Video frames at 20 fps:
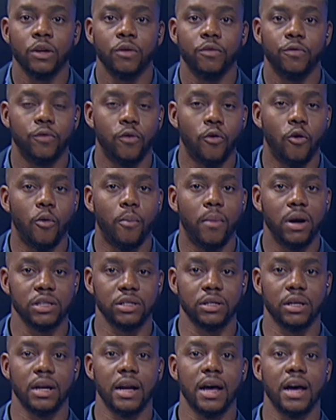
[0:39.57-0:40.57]
for
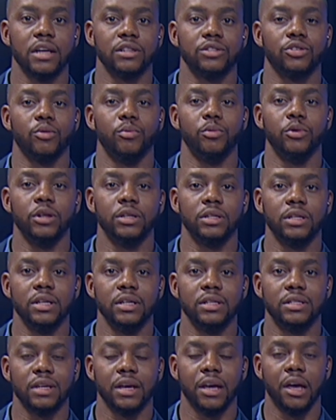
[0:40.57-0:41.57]
marginalized
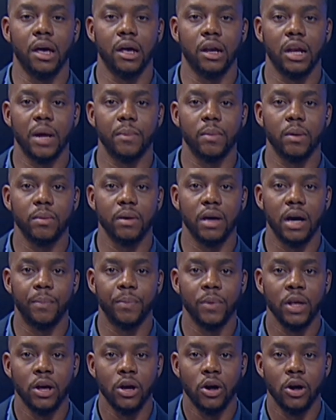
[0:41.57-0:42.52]
communities in Namibia.